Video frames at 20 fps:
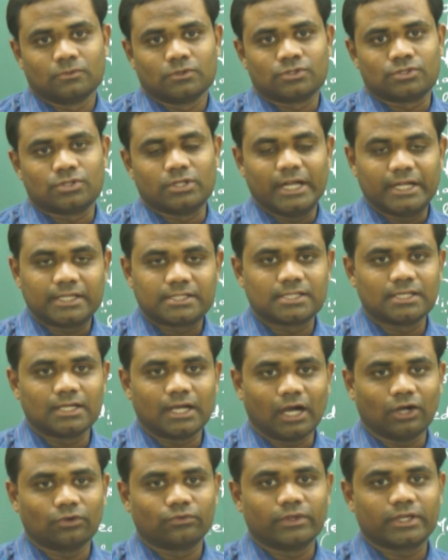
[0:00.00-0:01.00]
So let's see
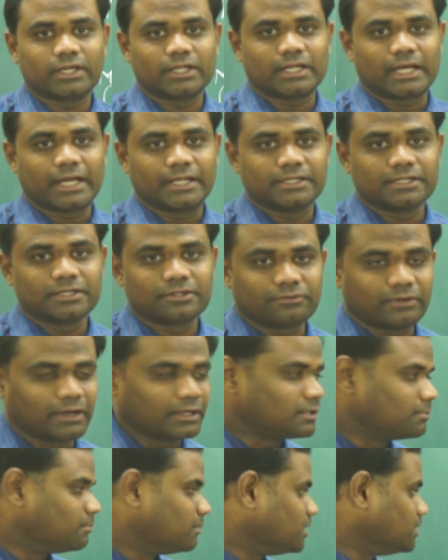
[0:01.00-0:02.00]
how we can identify
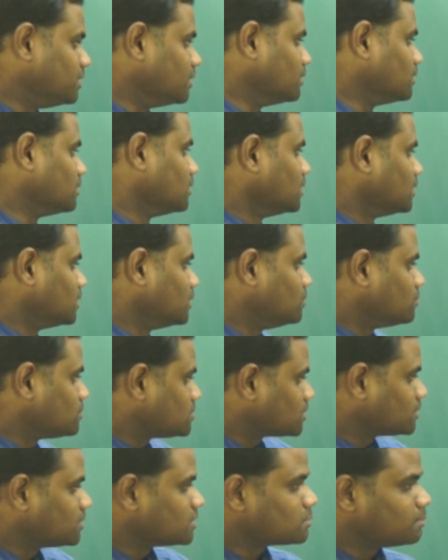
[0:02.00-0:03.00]
the median
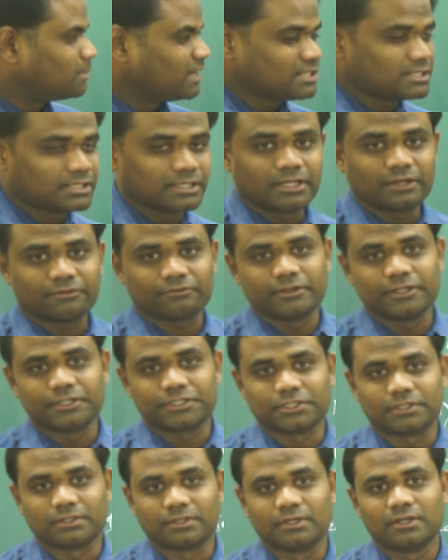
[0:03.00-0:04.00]
using this basic
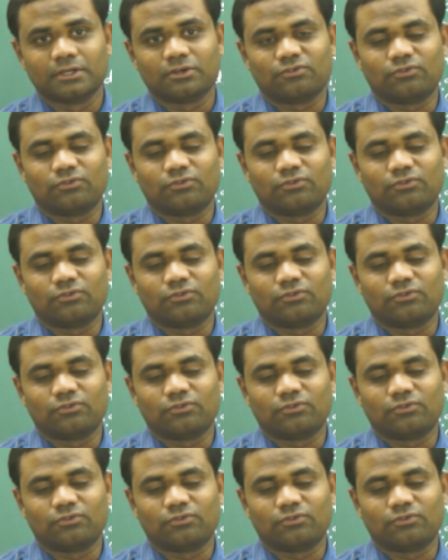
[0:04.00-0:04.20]
definition